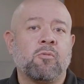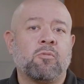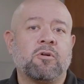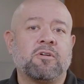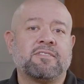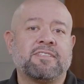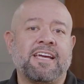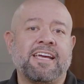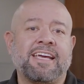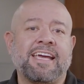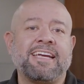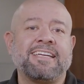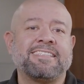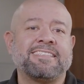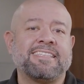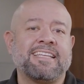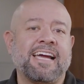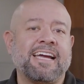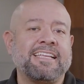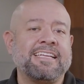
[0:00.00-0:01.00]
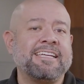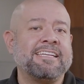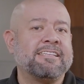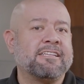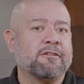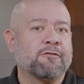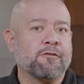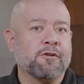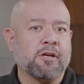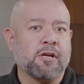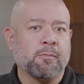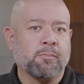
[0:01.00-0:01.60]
will take a slightly different